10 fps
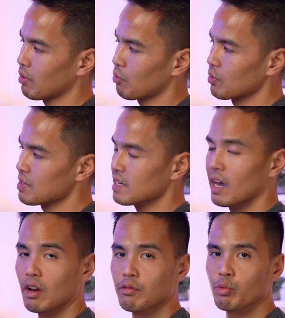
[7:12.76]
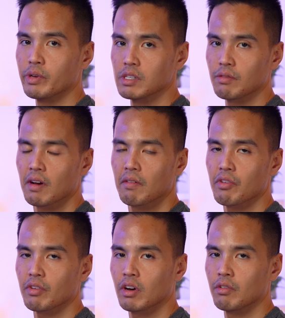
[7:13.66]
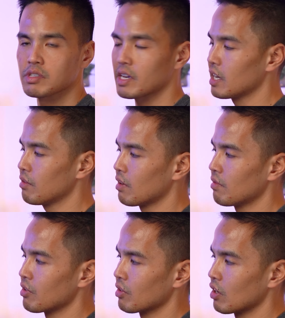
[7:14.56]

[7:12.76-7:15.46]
through the scale of 2500 Kelvin to 8500